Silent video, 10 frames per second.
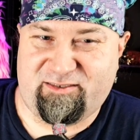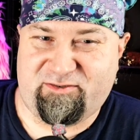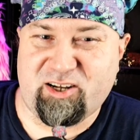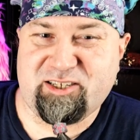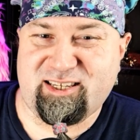
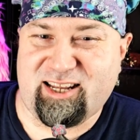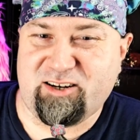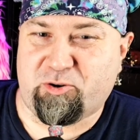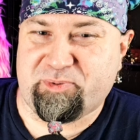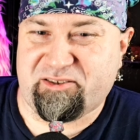Freshly
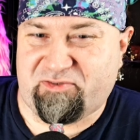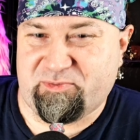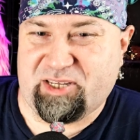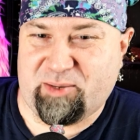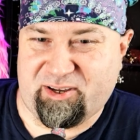dead corpses
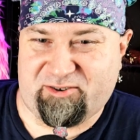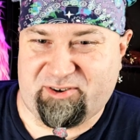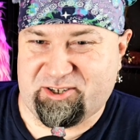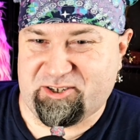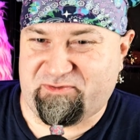from sapient
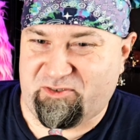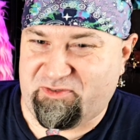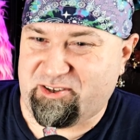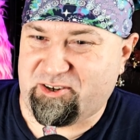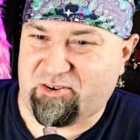creatures
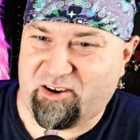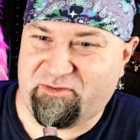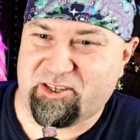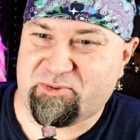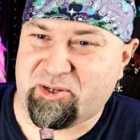fulfill your
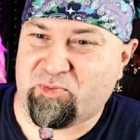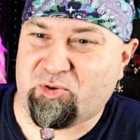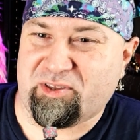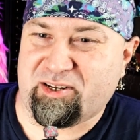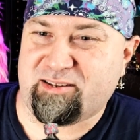cravings much
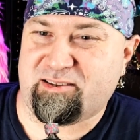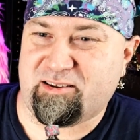more than